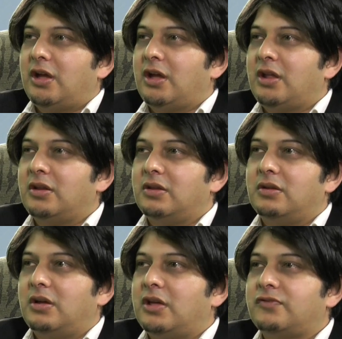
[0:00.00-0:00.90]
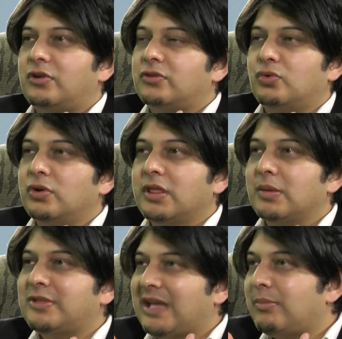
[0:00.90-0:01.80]
and I start calling
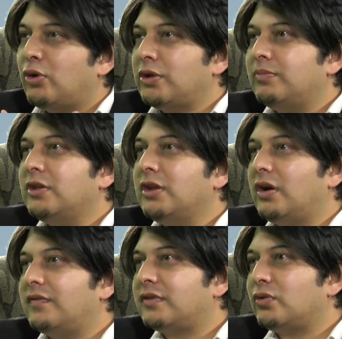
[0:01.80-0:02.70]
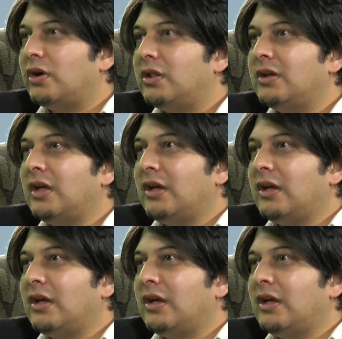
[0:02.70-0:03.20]
them tabloid media after a while,